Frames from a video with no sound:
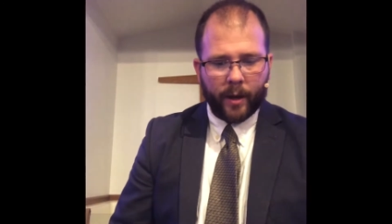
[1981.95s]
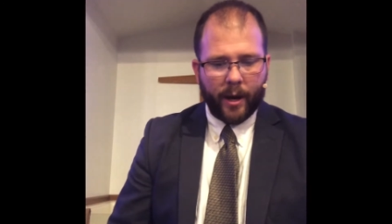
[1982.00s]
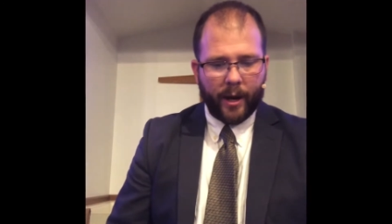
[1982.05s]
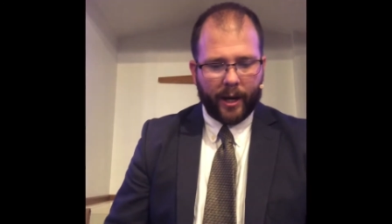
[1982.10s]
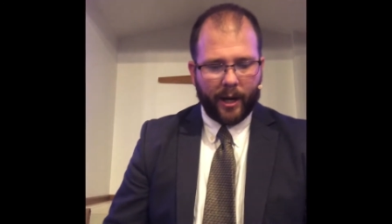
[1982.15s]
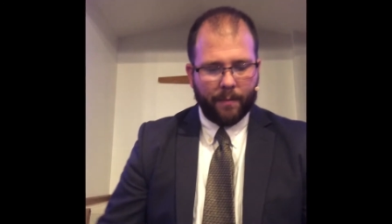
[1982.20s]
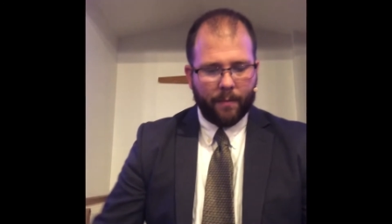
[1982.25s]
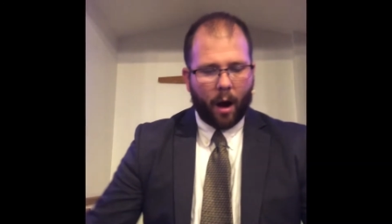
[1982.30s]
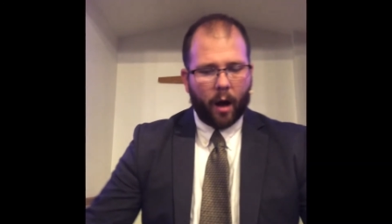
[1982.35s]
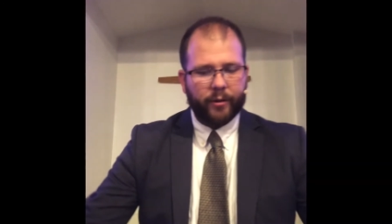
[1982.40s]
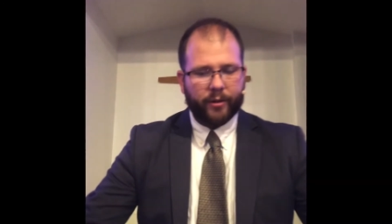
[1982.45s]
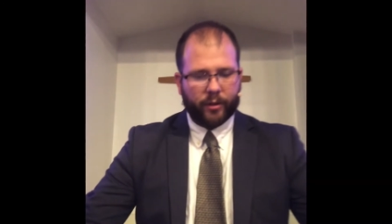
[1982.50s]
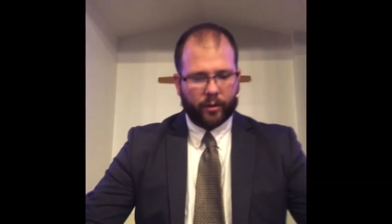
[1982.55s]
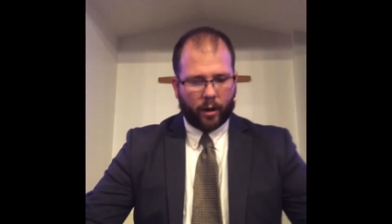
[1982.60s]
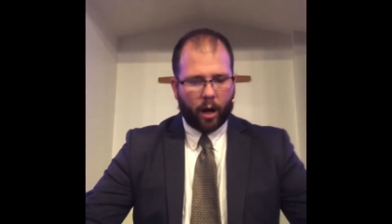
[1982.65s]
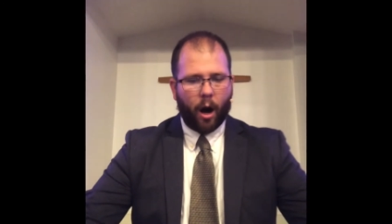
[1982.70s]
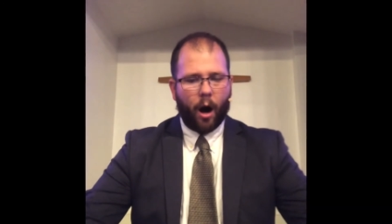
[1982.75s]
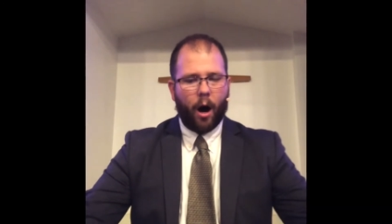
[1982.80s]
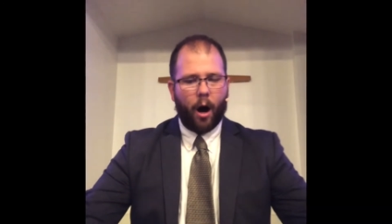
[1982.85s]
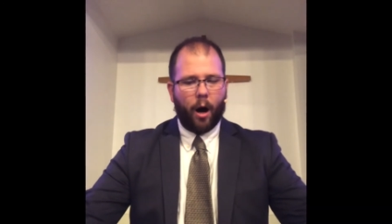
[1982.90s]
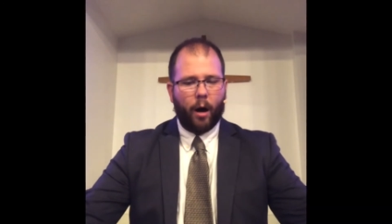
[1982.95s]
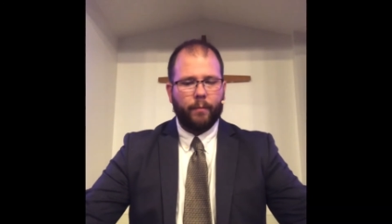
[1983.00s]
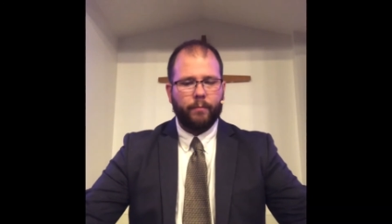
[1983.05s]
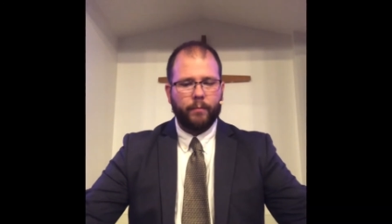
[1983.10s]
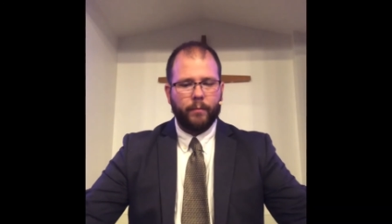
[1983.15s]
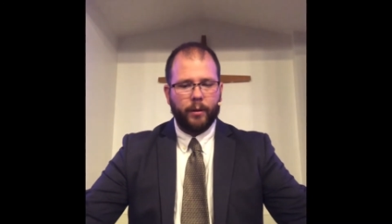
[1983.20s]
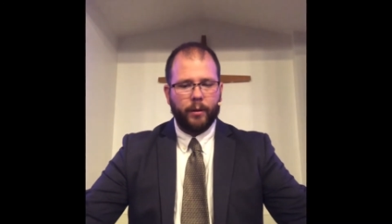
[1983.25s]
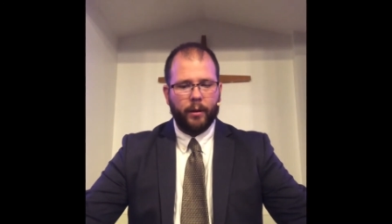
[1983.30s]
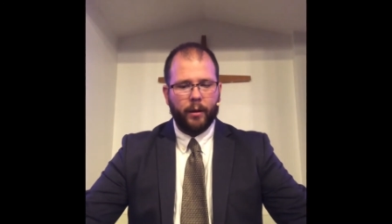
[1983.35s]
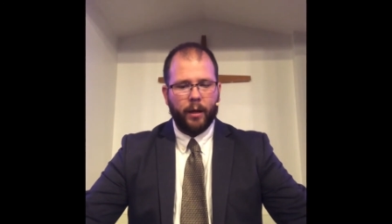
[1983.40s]
He must
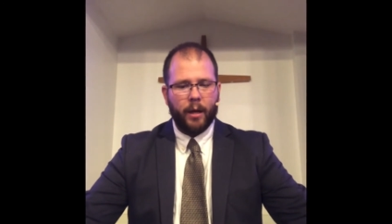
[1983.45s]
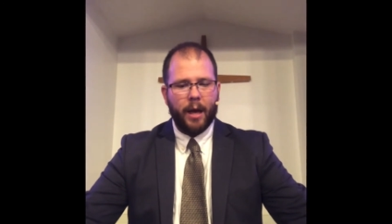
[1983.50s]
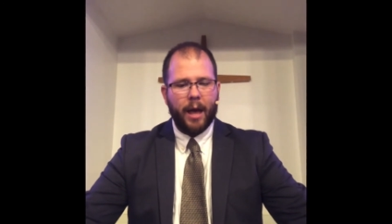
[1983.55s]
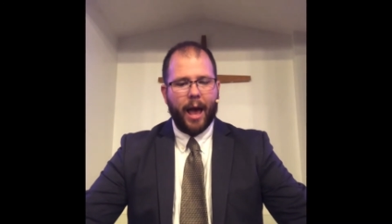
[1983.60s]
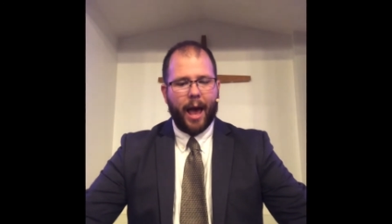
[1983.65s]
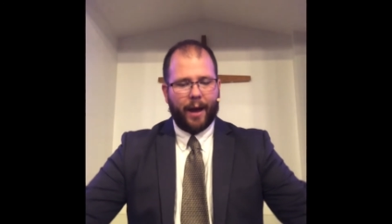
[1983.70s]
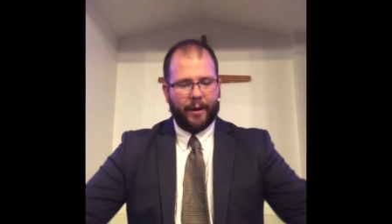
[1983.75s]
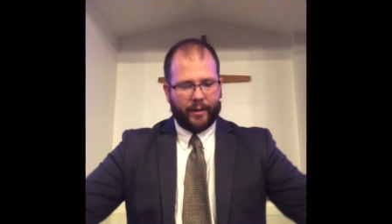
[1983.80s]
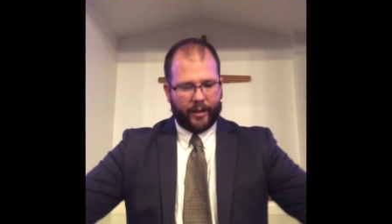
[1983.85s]
come and